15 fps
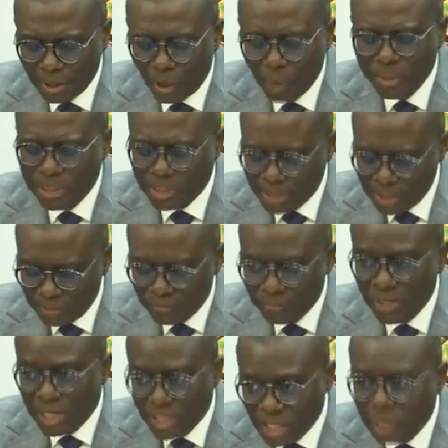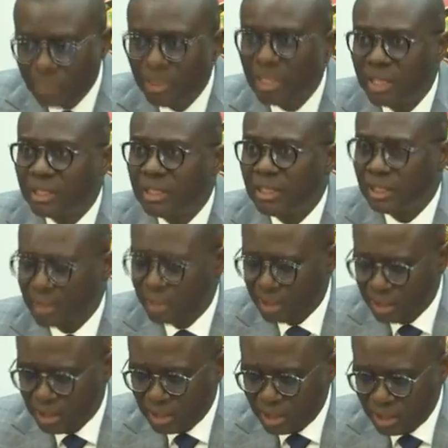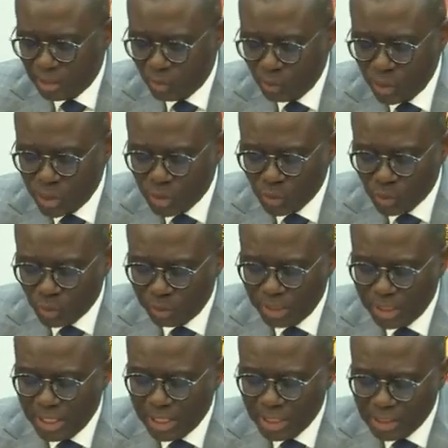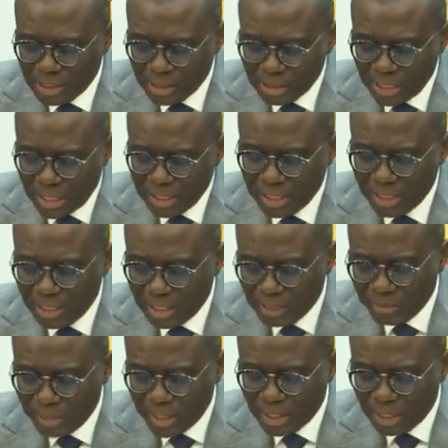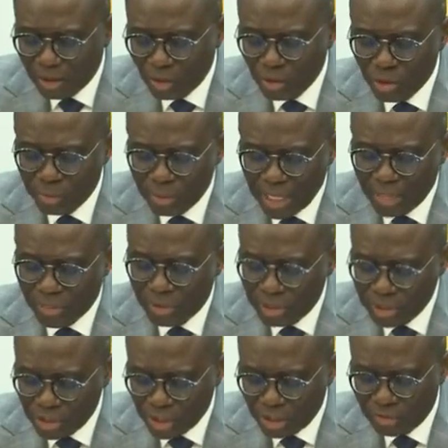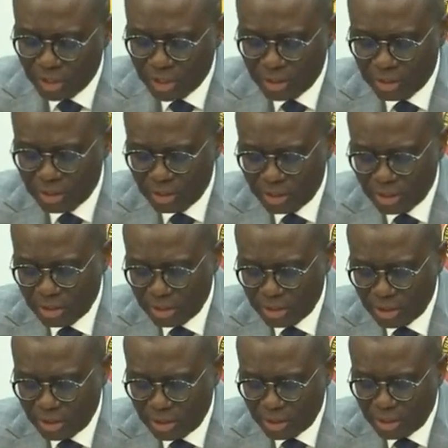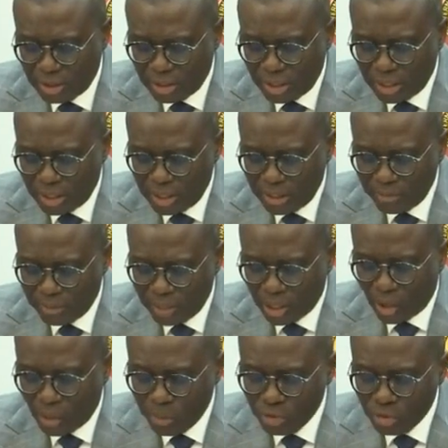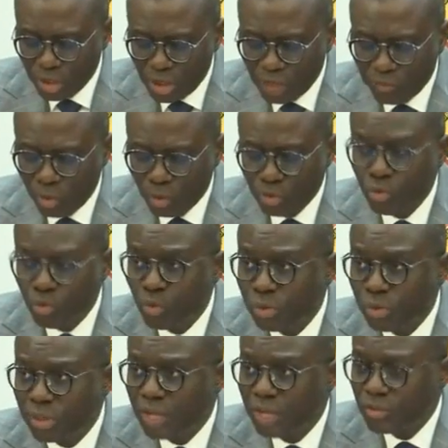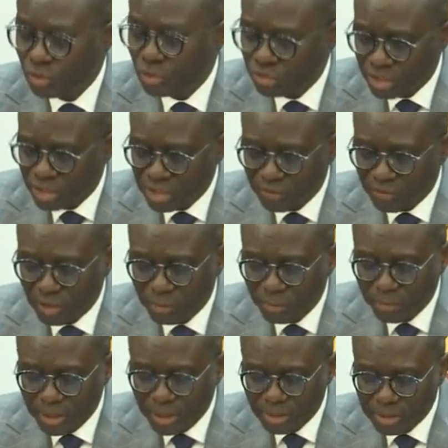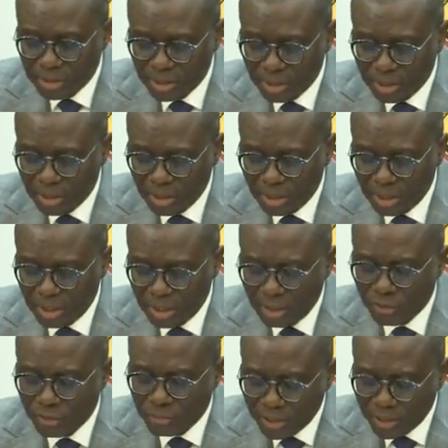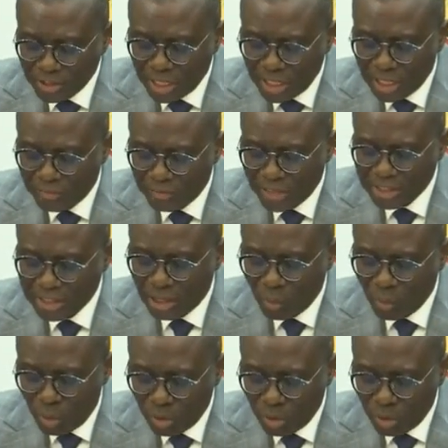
committee very immediately, which will be led and headed by the Honorable Attorney General, um, the Commissioner for Youth and Social Development, the Special Advisor